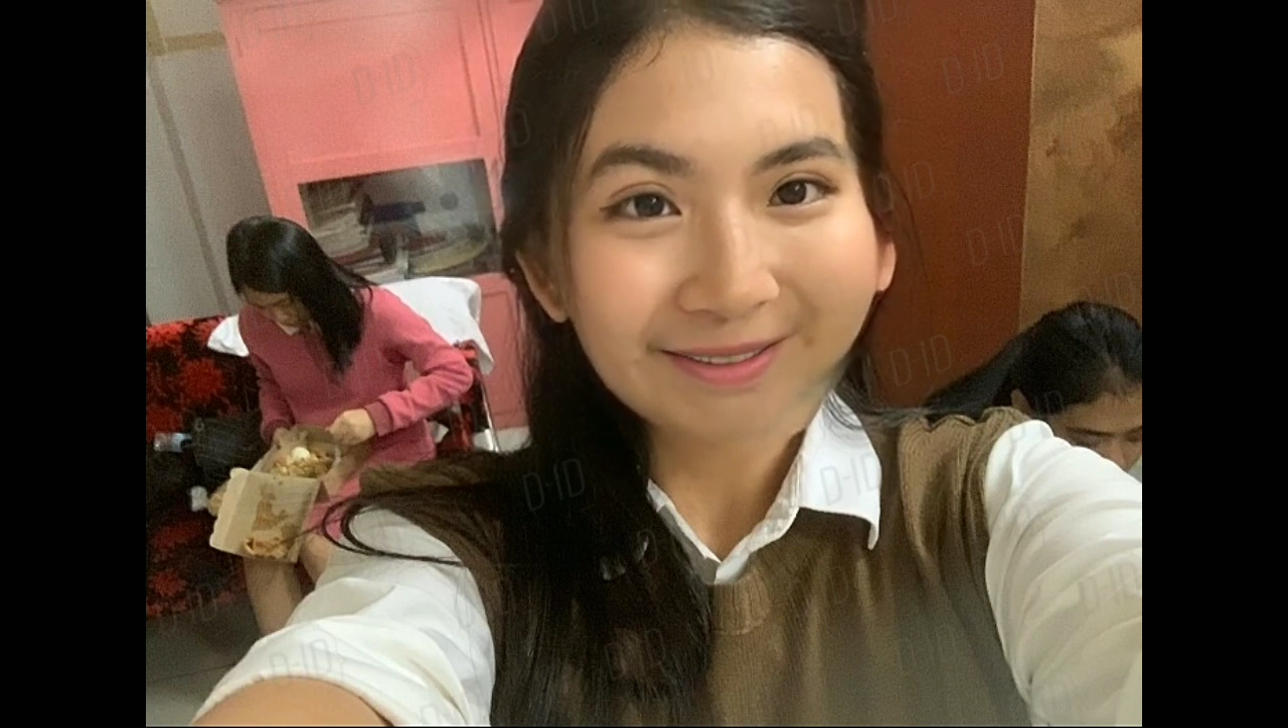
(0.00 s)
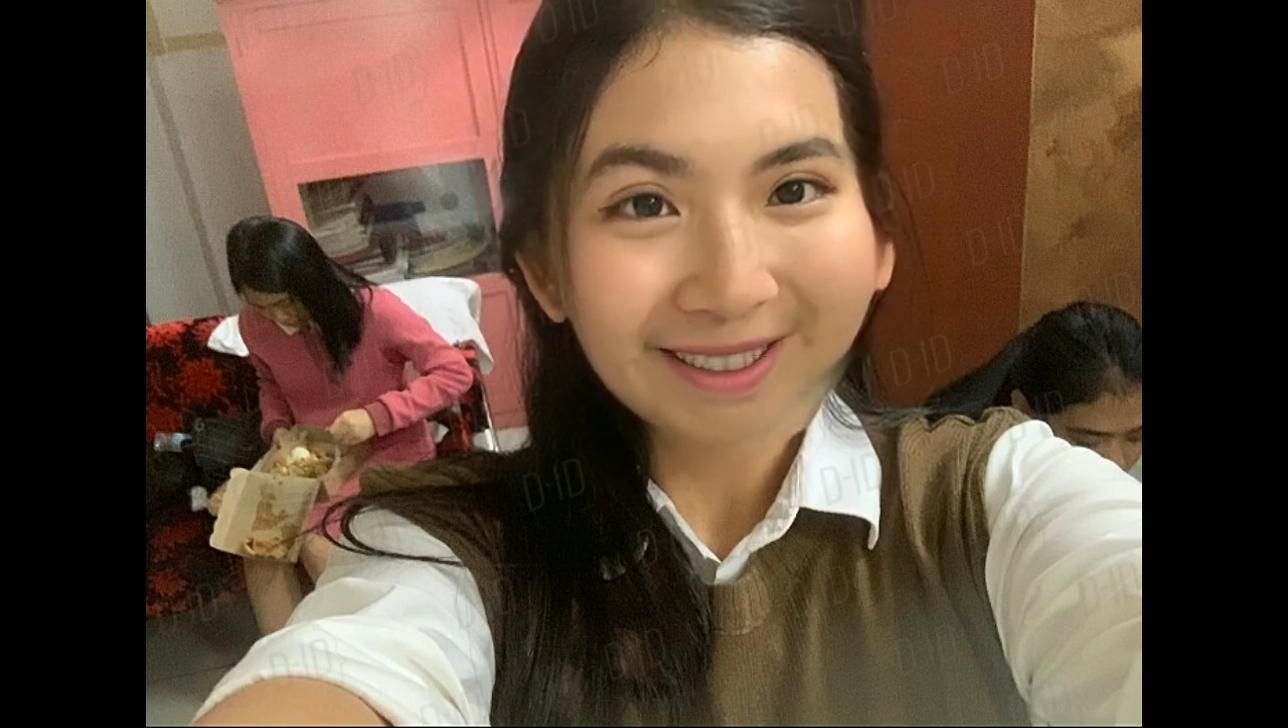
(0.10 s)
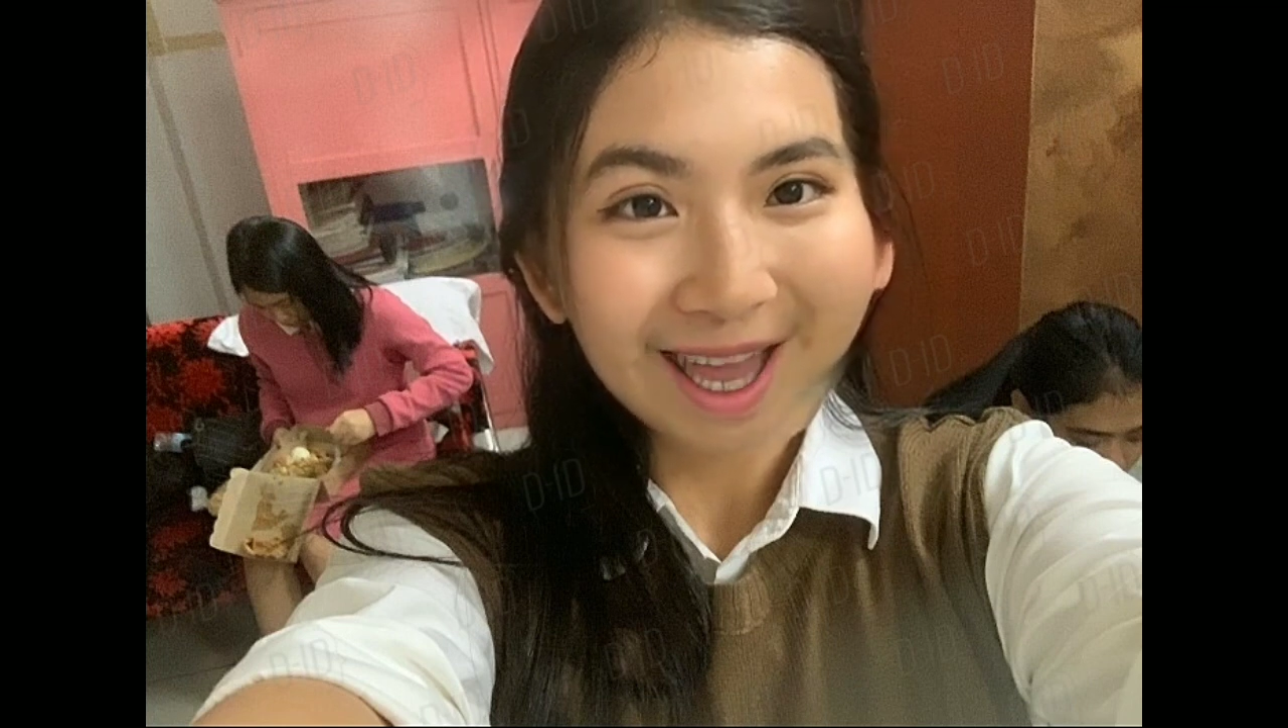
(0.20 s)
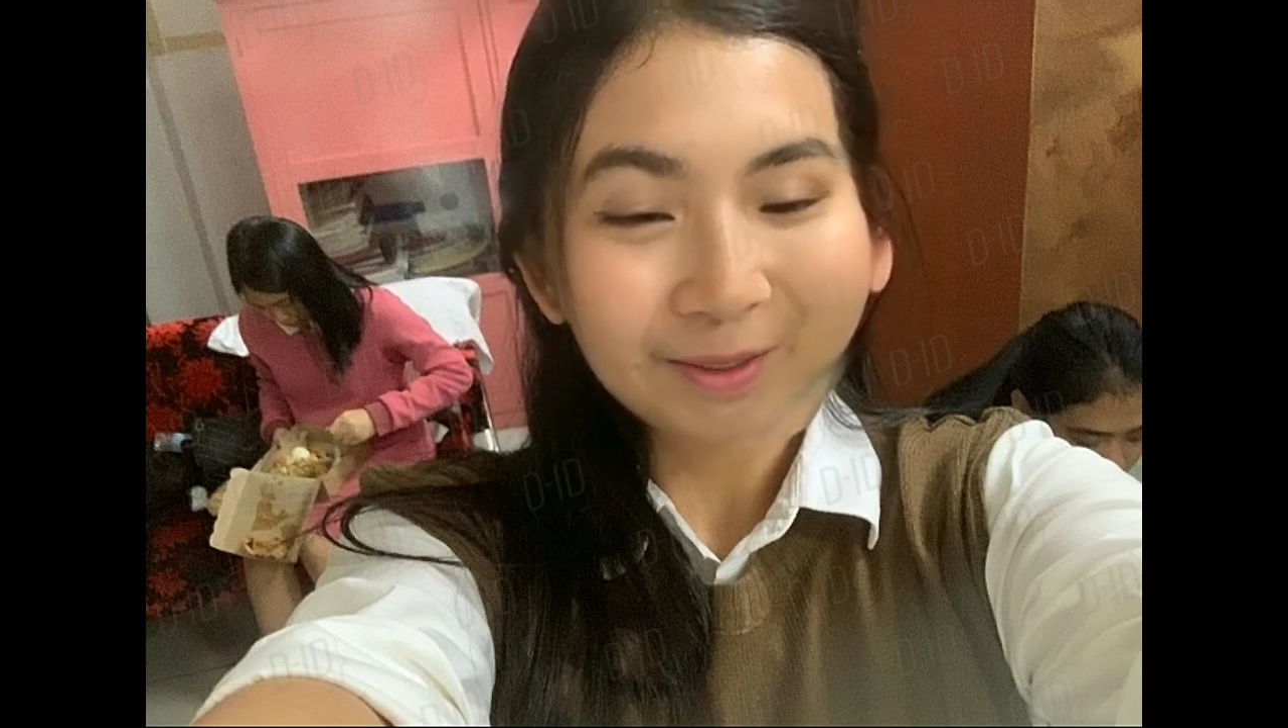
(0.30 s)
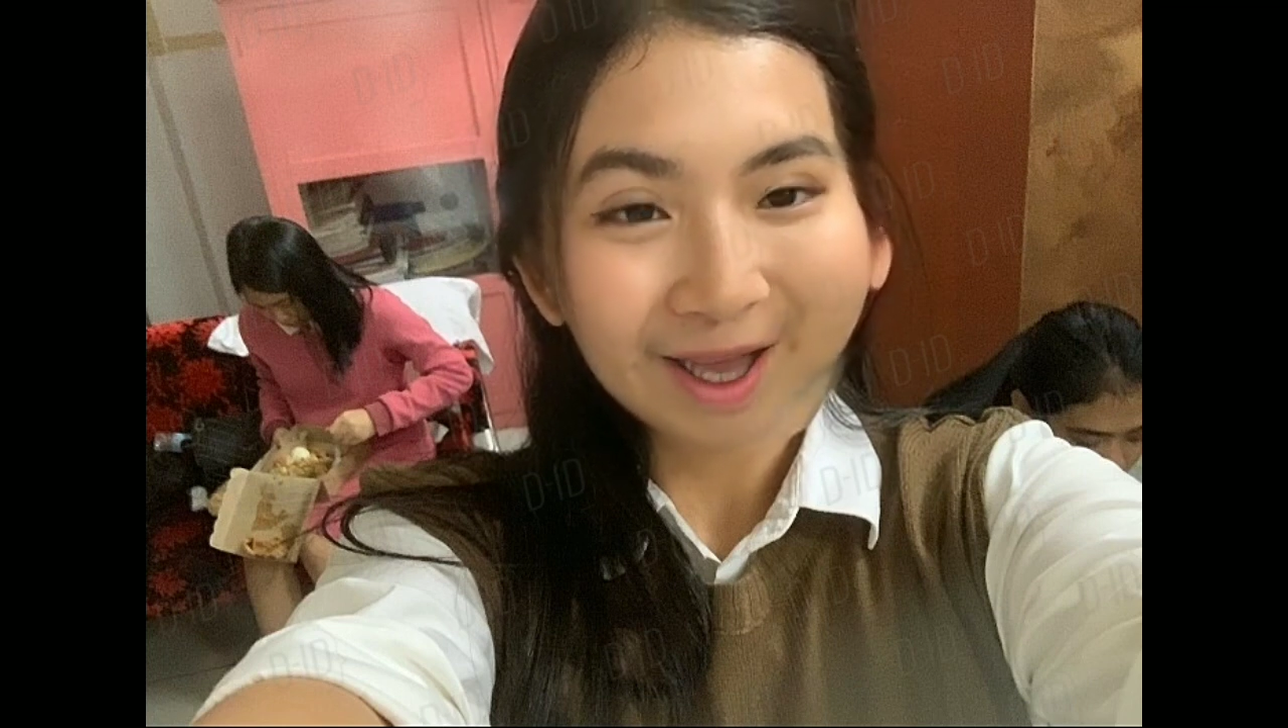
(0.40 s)

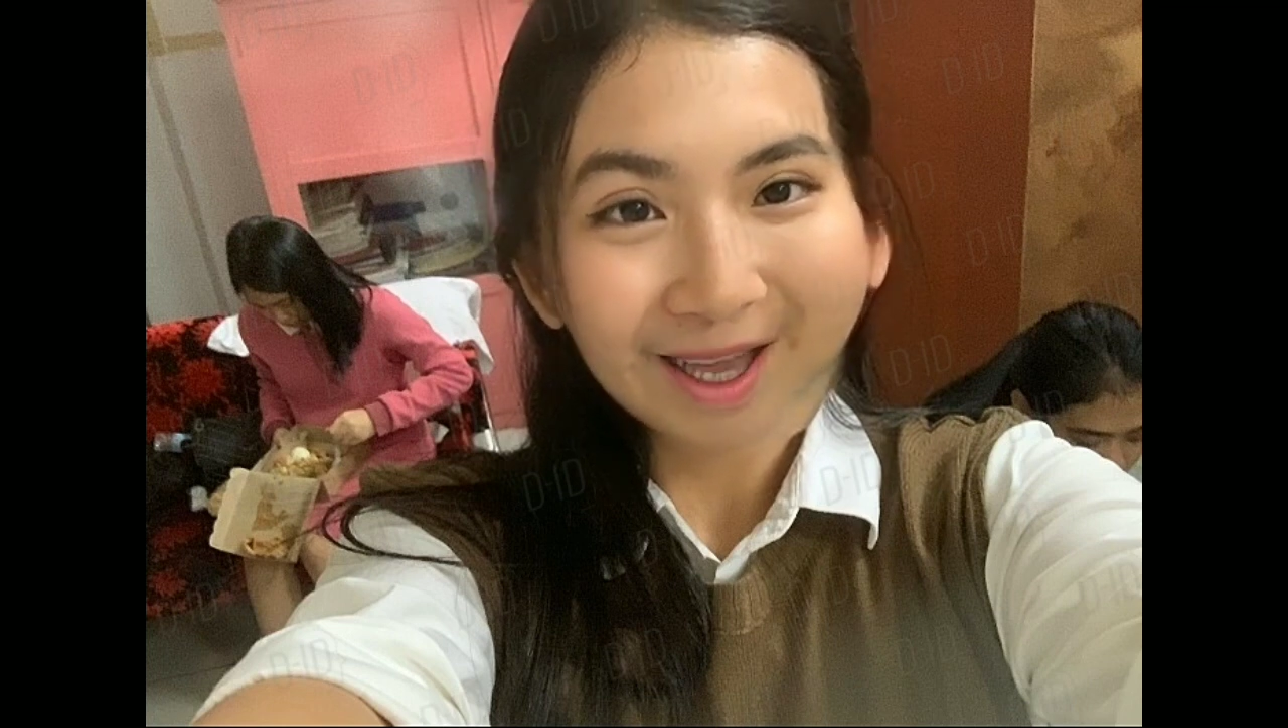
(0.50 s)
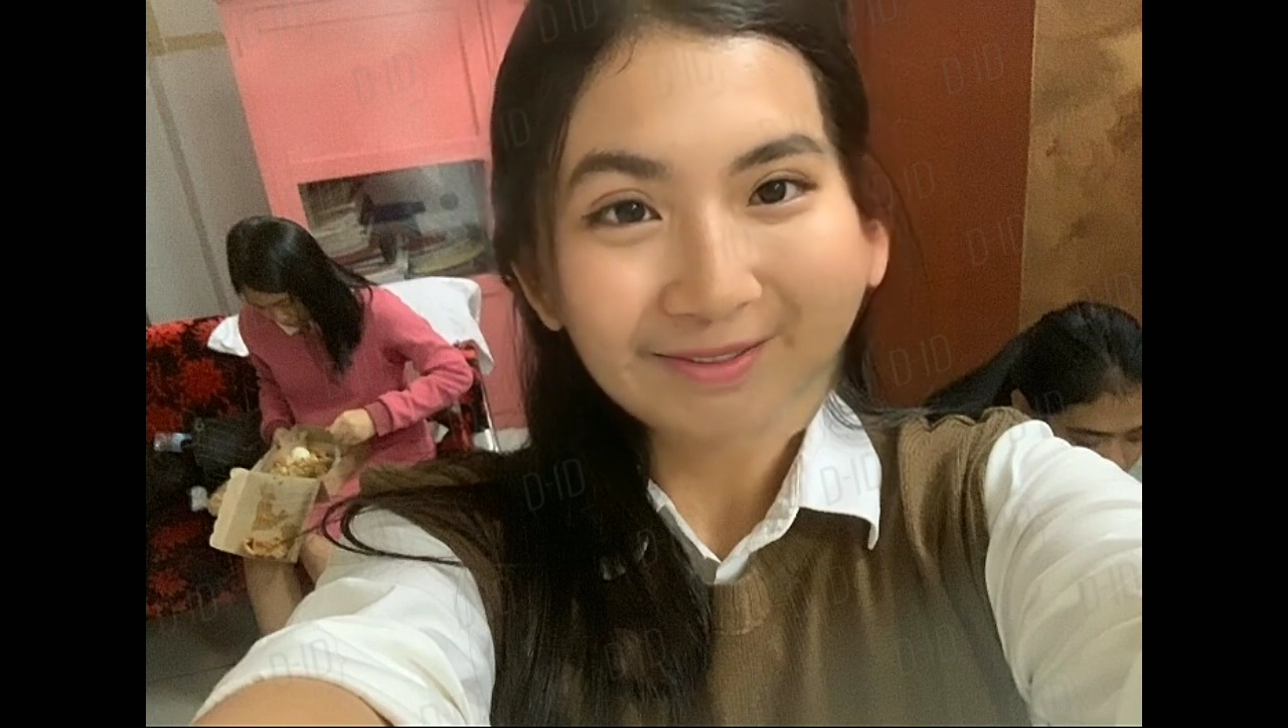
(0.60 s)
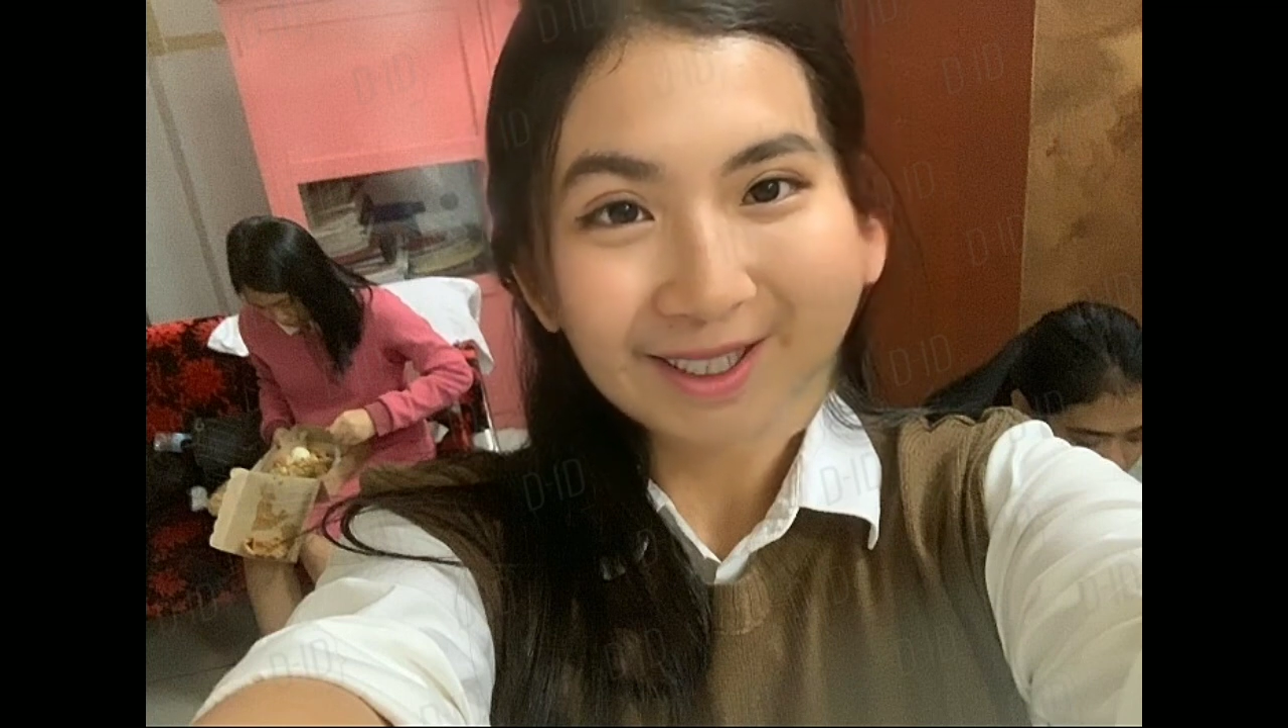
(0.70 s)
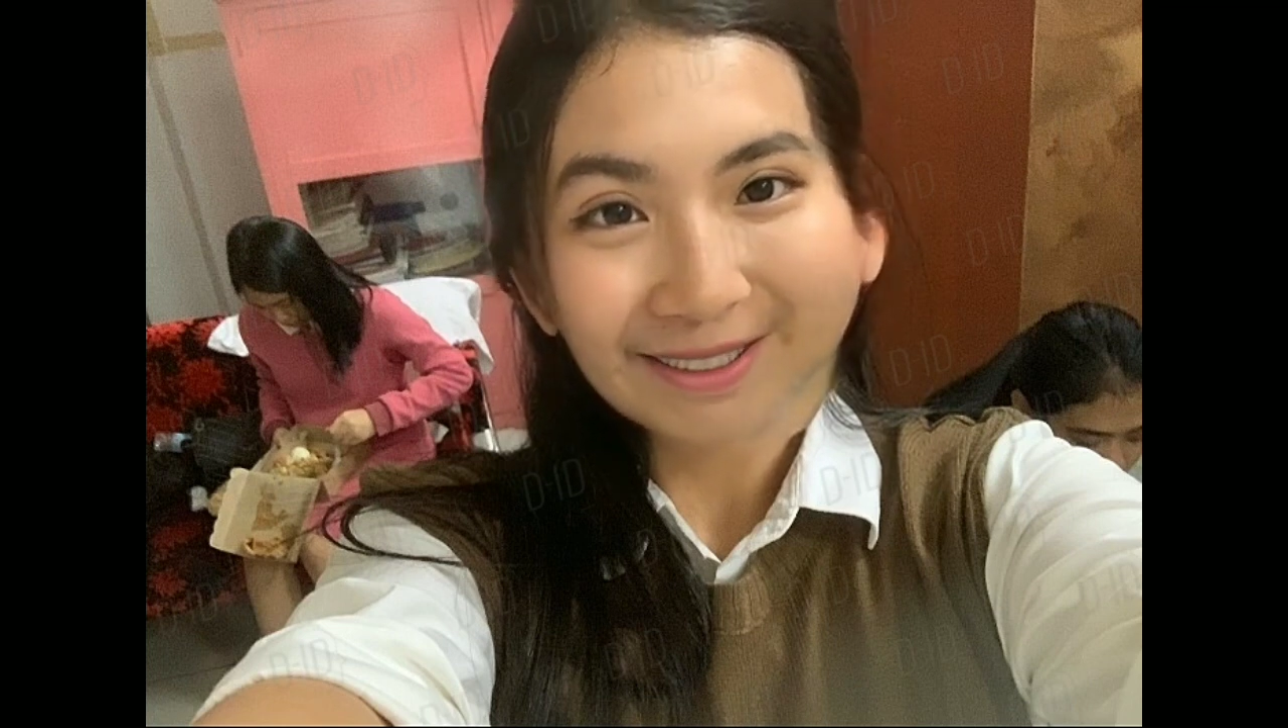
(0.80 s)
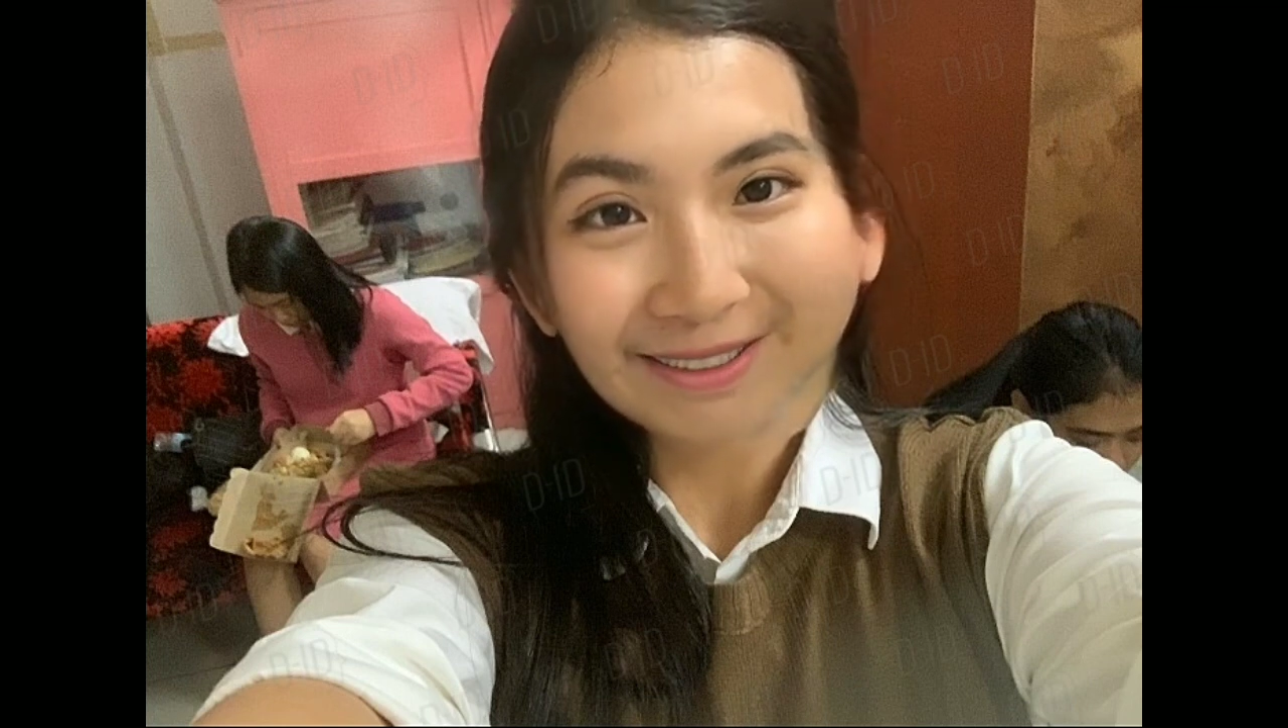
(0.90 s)
Galois
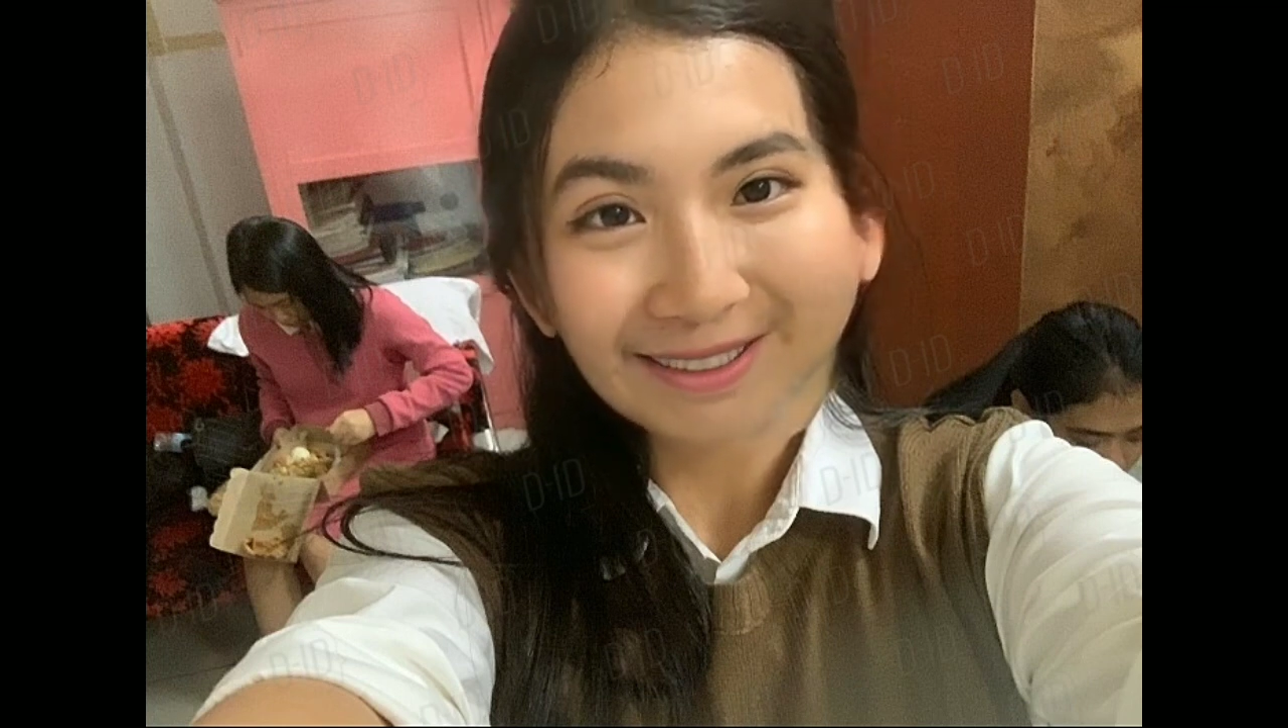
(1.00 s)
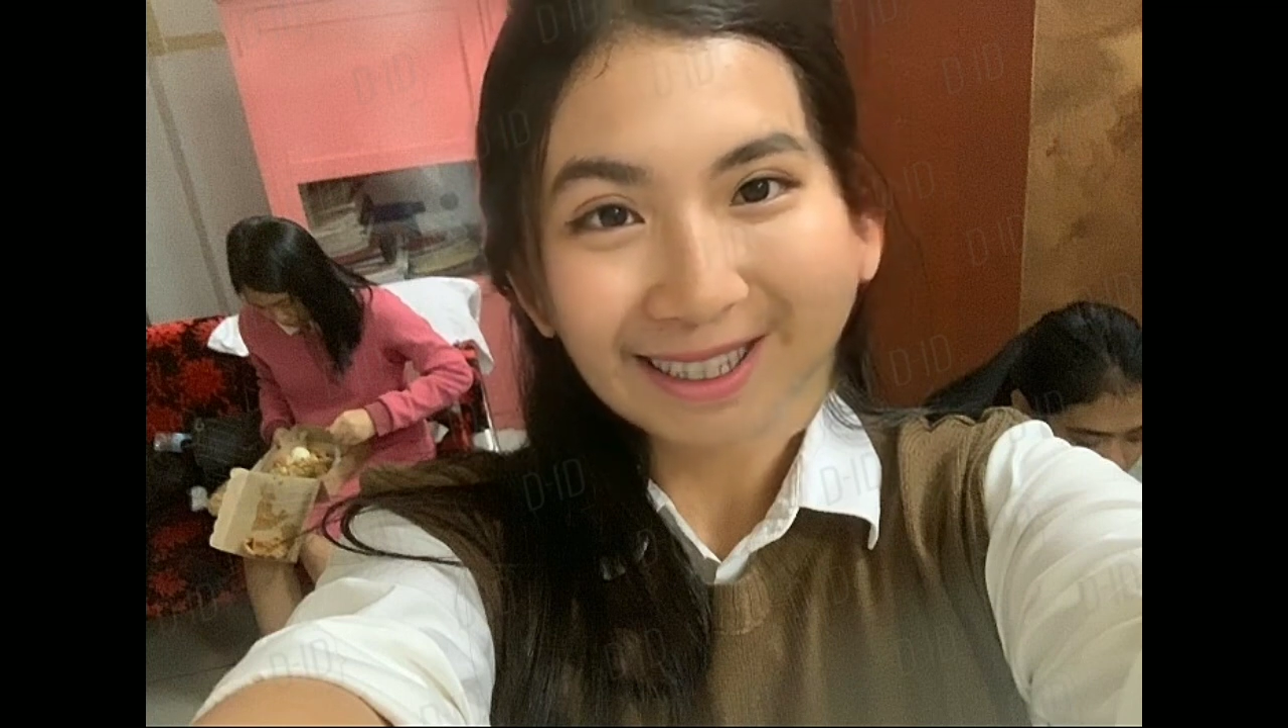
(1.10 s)
coverings.